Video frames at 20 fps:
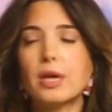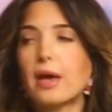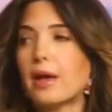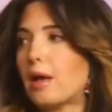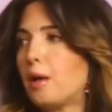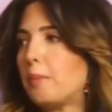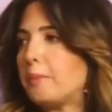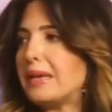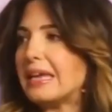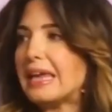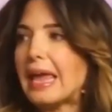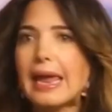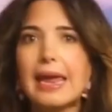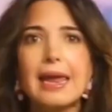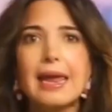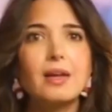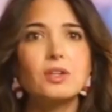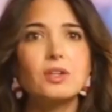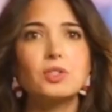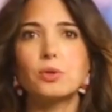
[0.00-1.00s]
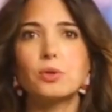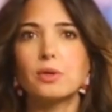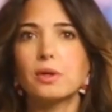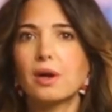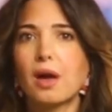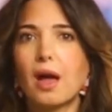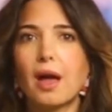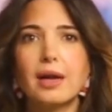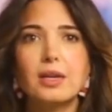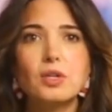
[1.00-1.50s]
a helping hand or a
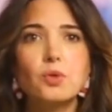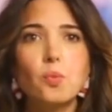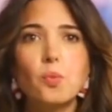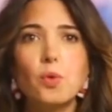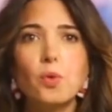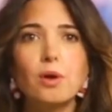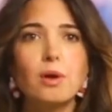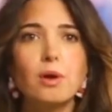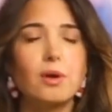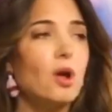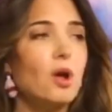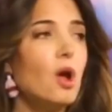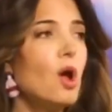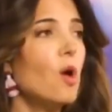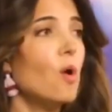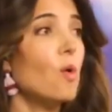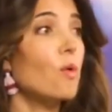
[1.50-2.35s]
kind word